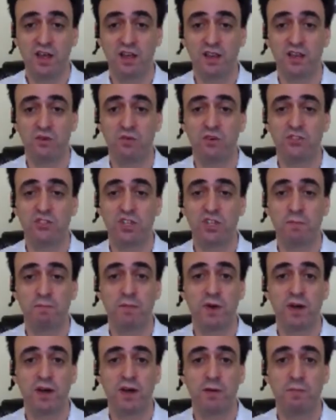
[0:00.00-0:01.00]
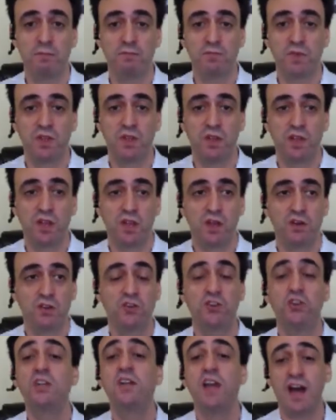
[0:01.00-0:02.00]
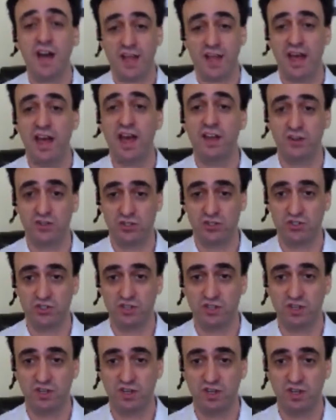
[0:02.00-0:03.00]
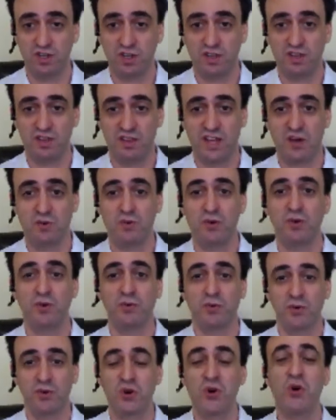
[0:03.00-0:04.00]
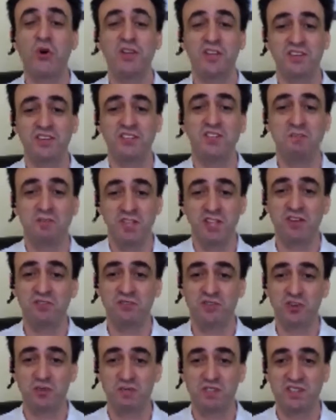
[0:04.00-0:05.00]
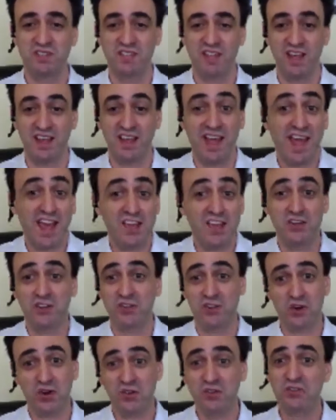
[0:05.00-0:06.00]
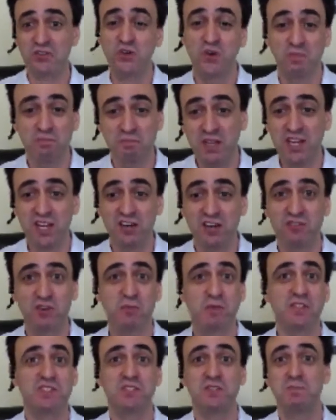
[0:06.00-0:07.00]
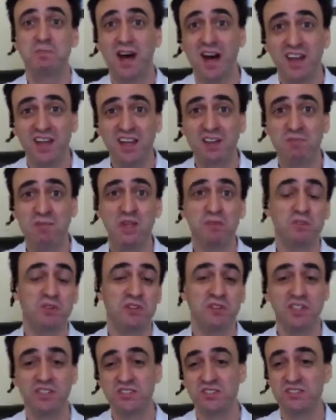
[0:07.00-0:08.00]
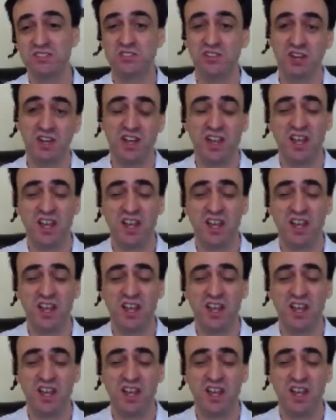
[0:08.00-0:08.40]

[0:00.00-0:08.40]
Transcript: There were some um, good guy hackers that were calling into meeting rooms and saying, "Hey, you can call into a meeting room and spy on people and listen to their